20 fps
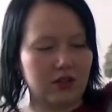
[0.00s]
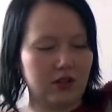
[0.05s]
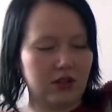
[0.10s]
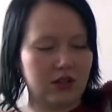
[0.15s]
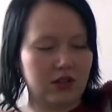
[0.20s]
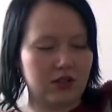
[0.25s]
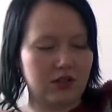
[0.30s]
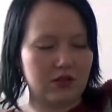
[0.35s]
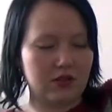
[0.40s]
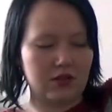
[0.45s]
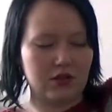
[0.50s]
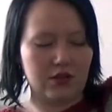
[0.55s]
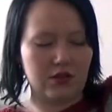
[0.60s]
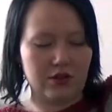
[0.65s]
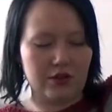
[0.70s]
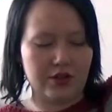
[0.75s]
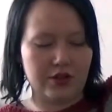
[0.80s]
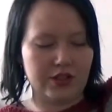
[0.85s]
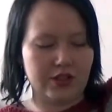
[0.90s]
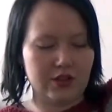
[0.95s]
it's
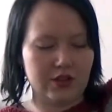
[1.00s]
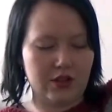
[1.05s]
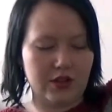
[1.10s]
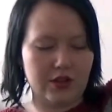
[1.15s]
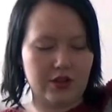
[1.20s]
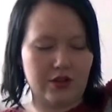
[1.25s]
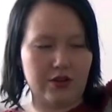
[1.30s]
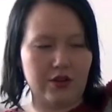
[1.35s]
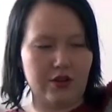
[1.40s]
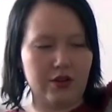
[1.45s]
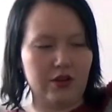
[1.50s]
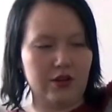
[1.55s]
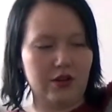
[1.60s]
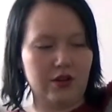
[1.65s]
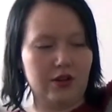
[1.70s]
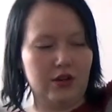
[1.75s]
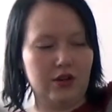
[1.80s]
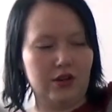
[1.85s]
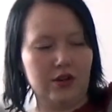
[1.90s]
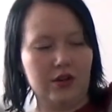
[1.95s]
her designer
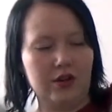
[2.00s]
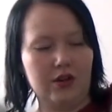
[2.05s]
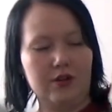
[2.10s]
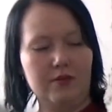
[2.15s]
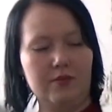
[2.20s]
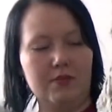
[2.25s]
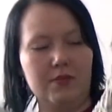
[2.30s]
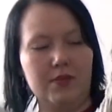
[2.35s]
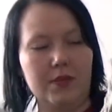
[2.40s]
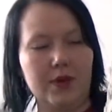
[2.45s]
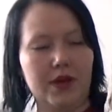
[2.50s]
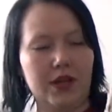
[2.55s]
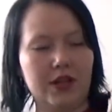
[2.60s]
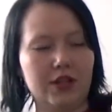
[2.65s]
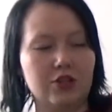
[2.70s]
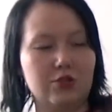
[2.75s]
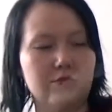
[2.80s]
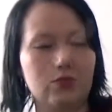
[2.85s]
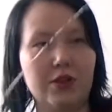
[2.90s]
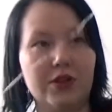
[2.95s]

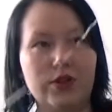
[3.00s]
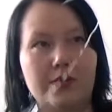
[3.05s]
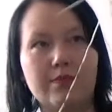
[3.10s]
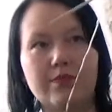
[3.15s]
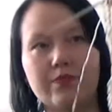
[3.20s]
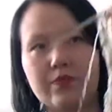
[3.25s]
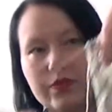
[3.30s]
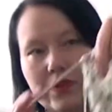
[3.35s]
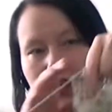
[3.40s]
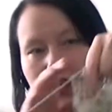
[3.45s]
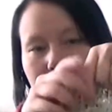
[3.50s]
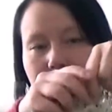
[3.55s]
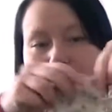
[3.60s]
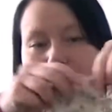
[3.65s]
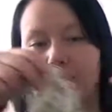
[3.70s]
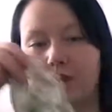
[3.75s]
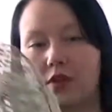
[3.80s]
page, but yeah.